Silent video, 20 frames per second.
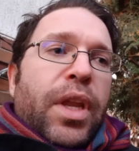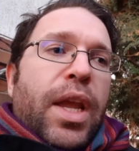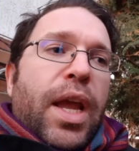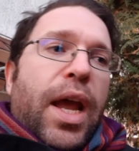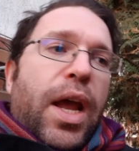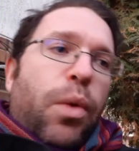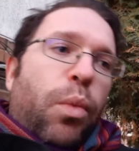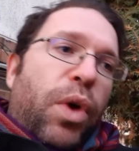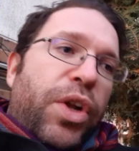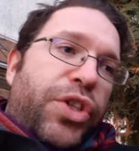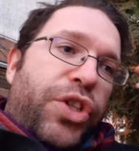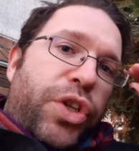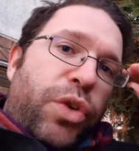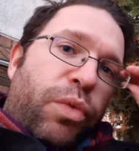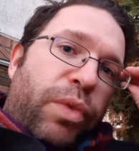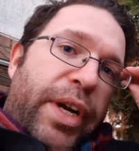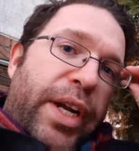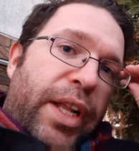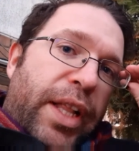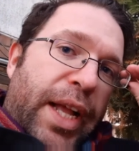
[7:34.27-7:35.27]
And once you
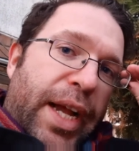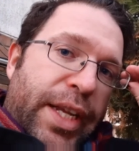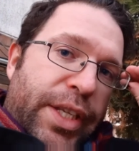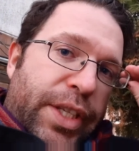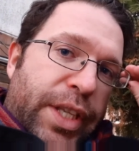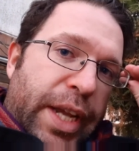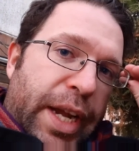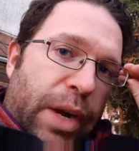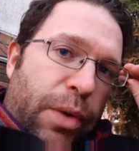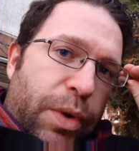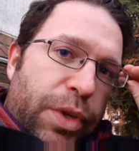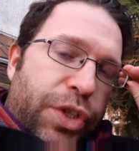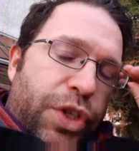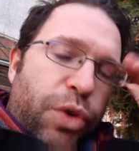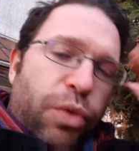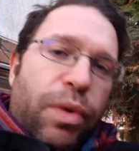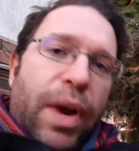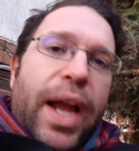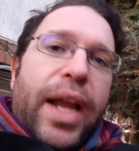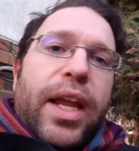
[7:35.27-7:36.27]
realize that, once you
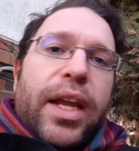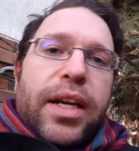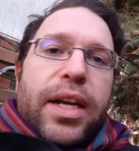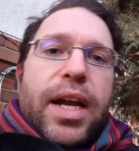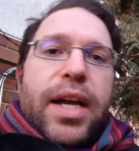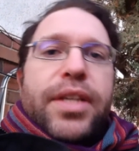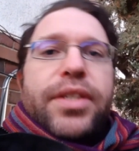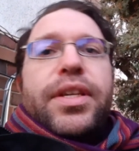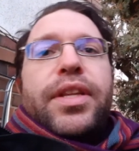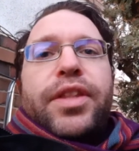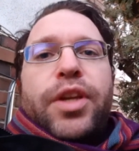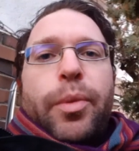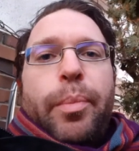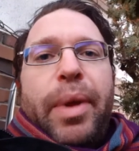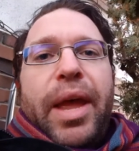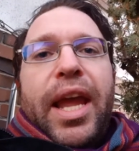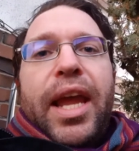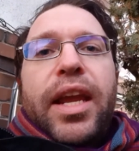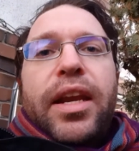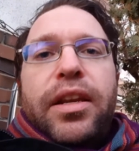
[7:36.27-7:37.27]
recognize that they're
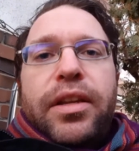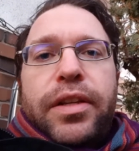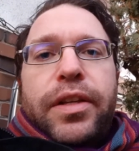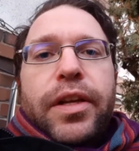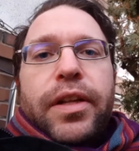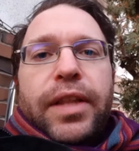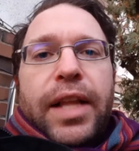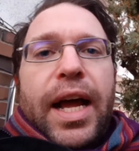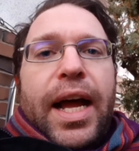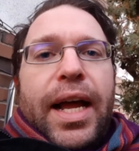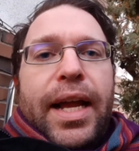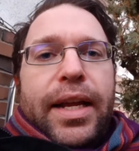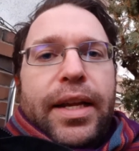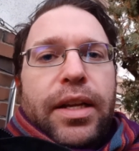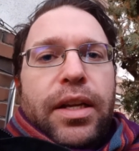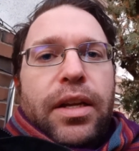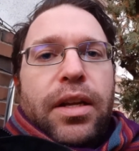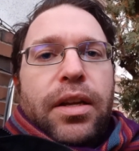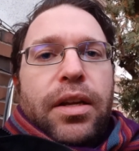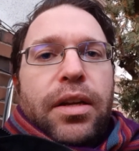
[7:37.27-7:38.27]
paid to lie,
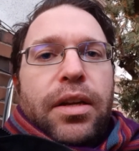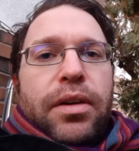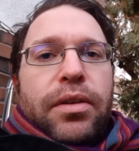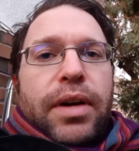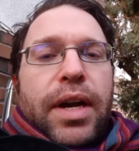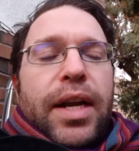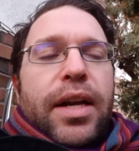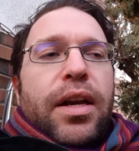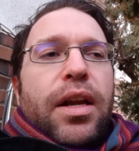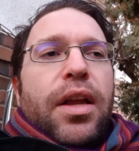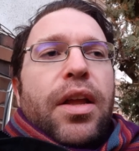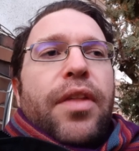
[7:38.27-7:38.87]
right?